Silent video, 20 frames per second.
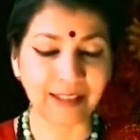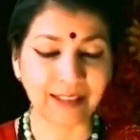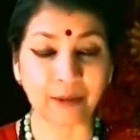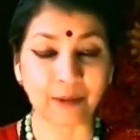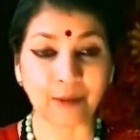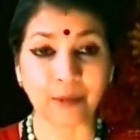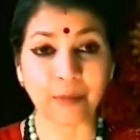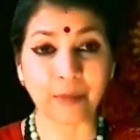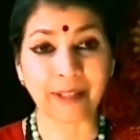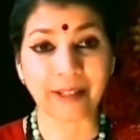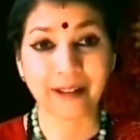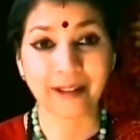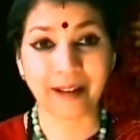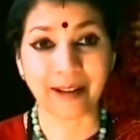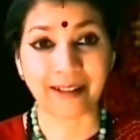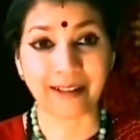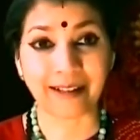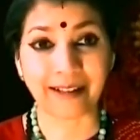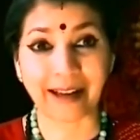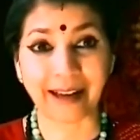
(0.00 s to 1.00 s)
Now,
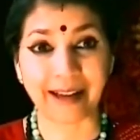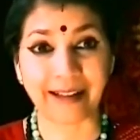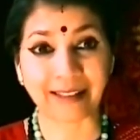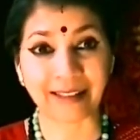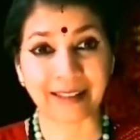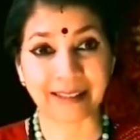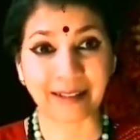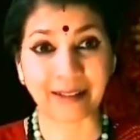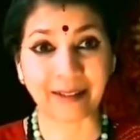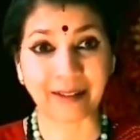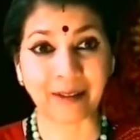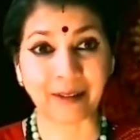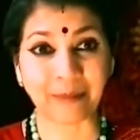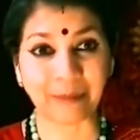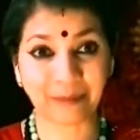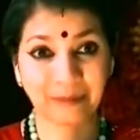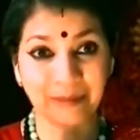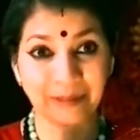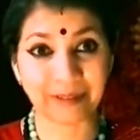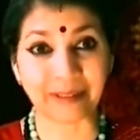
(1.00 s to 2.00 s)
Kubera had a last
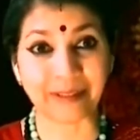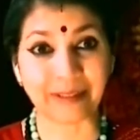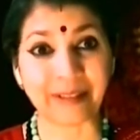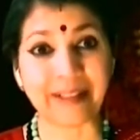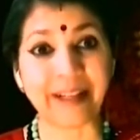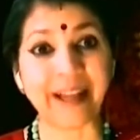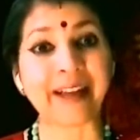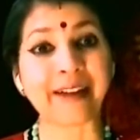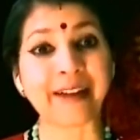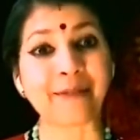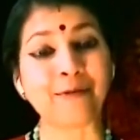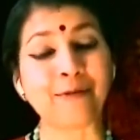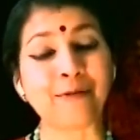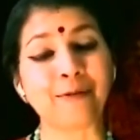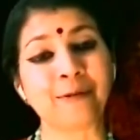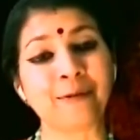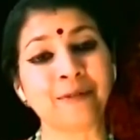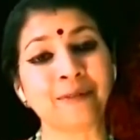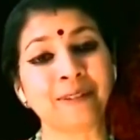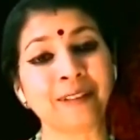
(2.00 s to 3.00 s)
life,
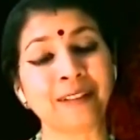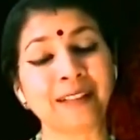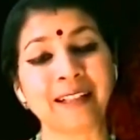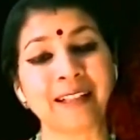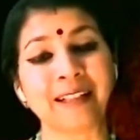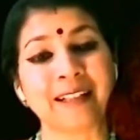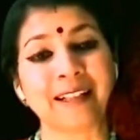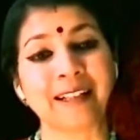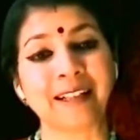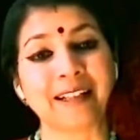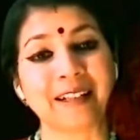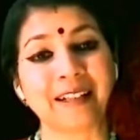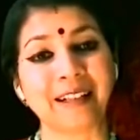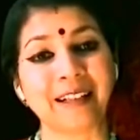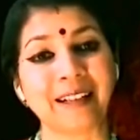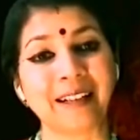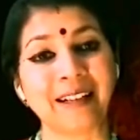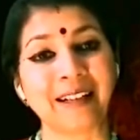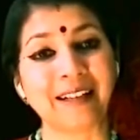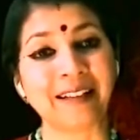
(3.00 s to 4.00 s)

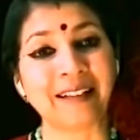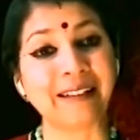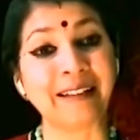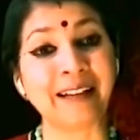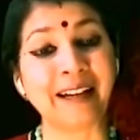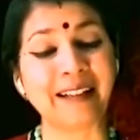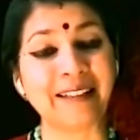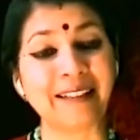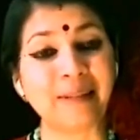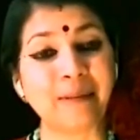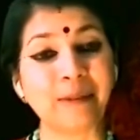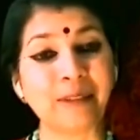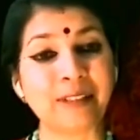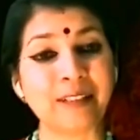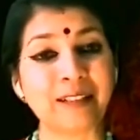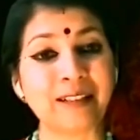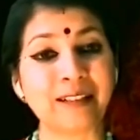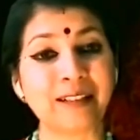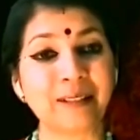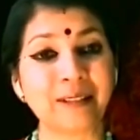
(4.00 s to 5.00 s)
and in that he
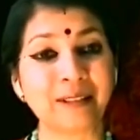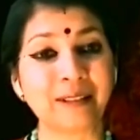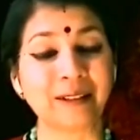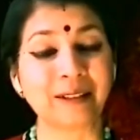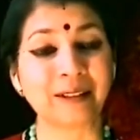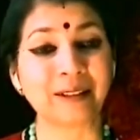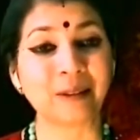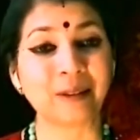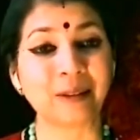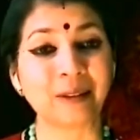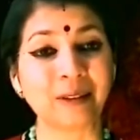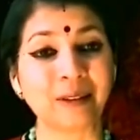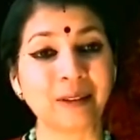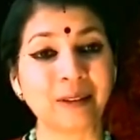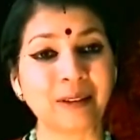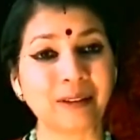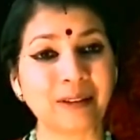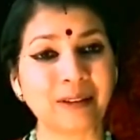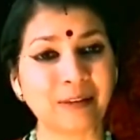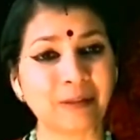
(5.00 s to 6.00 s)
was a
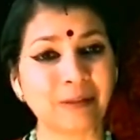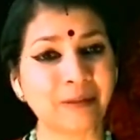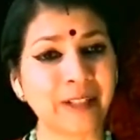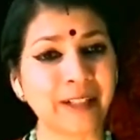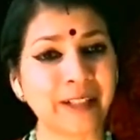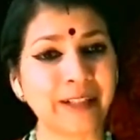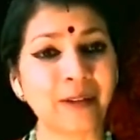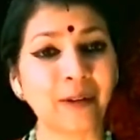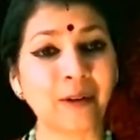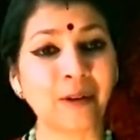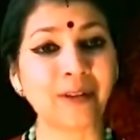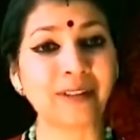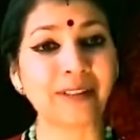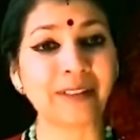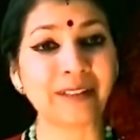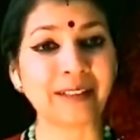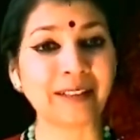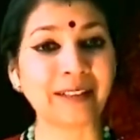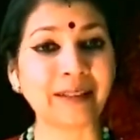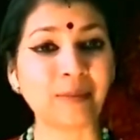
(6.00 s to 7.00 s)
very
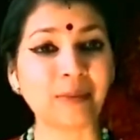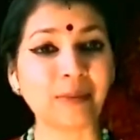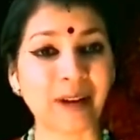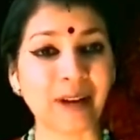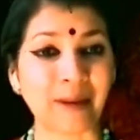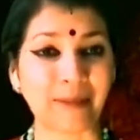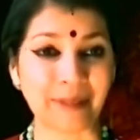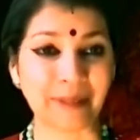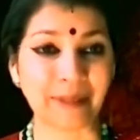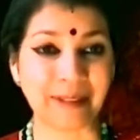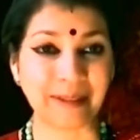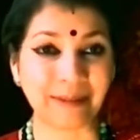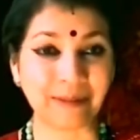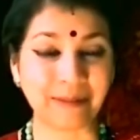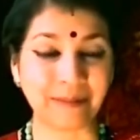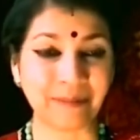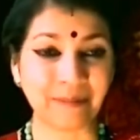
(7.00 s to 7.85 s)
ordinary Brahmin.